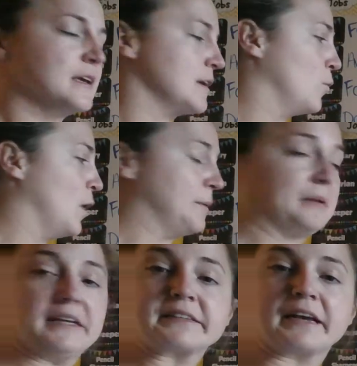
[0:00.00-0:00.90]
One
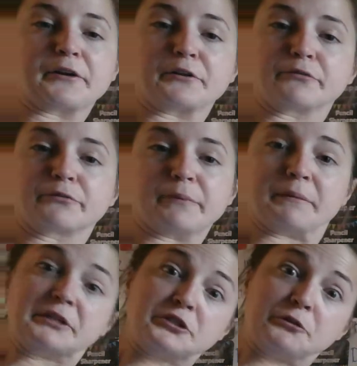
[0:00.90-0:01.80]
piece out of
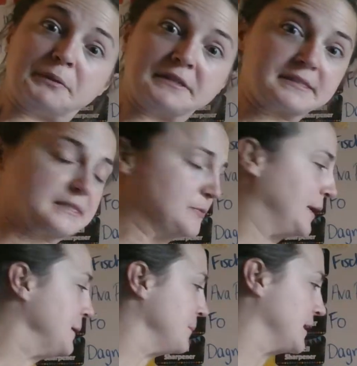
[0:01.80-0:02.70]
maybe two pieces,
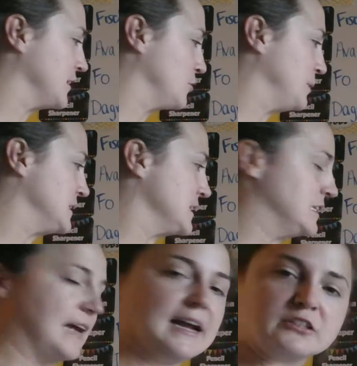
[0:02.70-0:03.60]
right? I cut the pizza
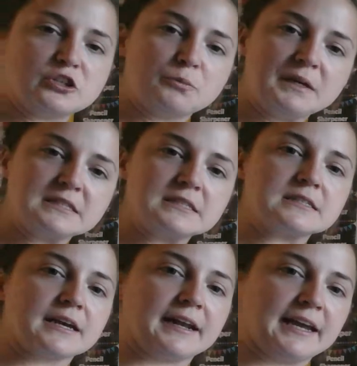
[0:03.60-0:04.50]
into two pieces
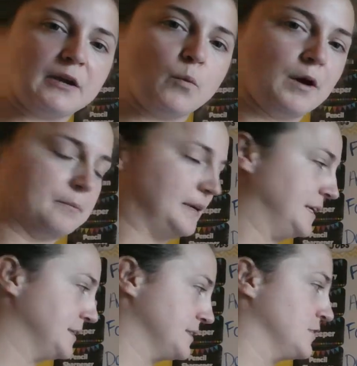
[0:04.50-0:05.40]
and I ate one
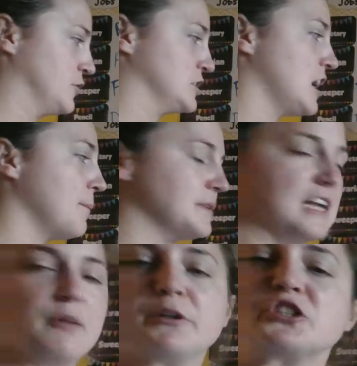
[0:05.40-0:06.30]
piece. So the top is
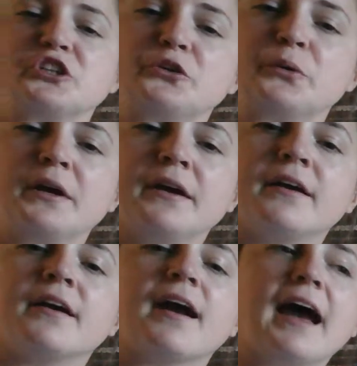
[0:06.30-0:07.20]
how much you
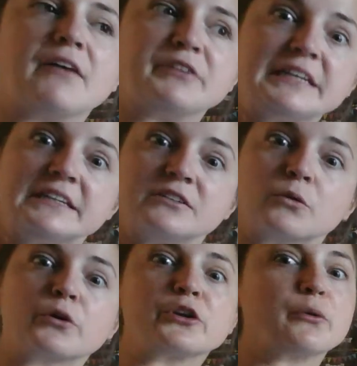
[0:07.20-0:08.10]
have eaten
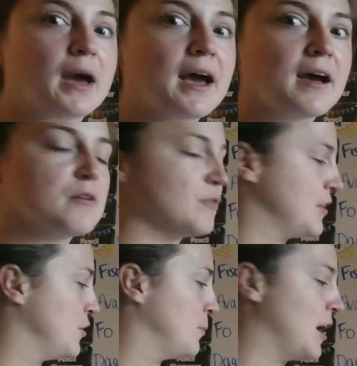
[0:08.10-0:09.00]
or you have,
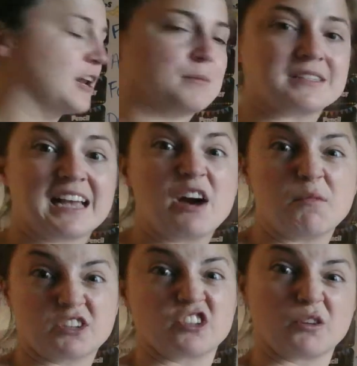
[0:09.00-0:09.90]
and the bottom is how
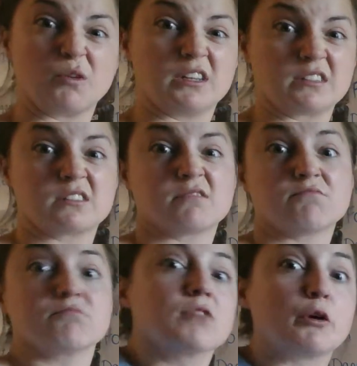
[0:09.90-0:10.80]
much there was
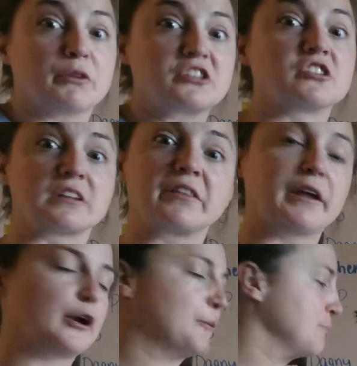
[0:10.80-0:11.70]
originally
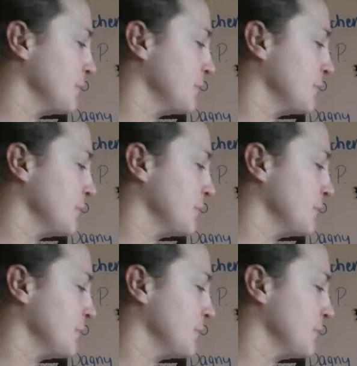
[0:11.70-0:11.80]
there.